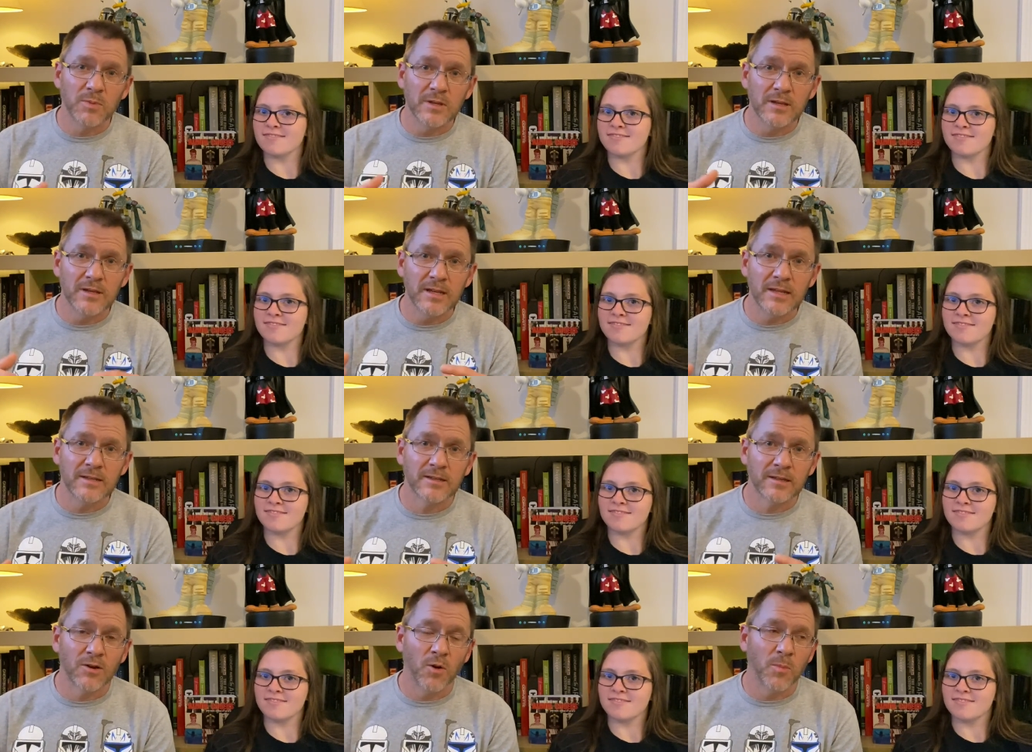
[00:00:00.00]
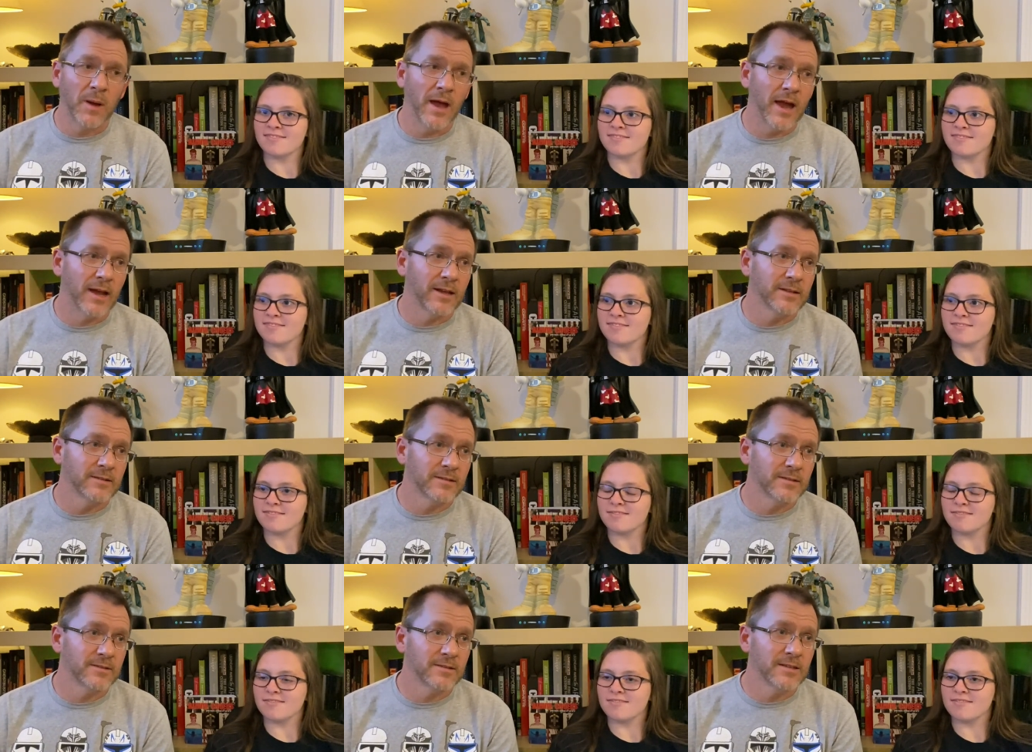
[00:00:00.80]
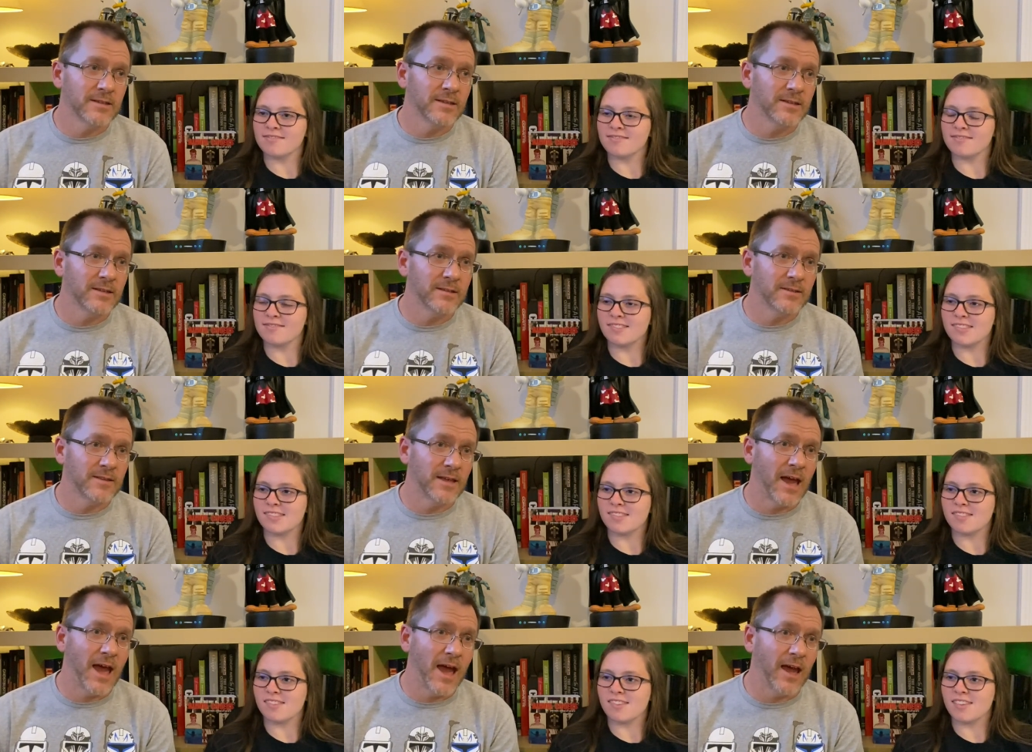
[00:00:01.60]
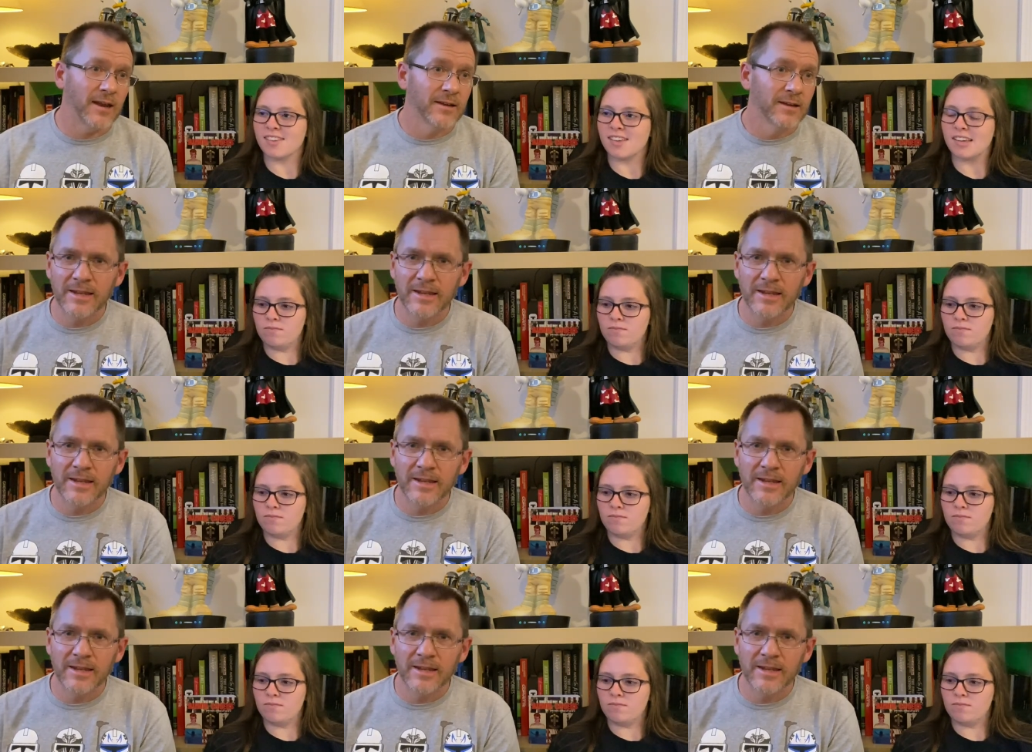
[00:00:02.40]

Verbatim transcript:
Speaker 1: be neat to go back and see that.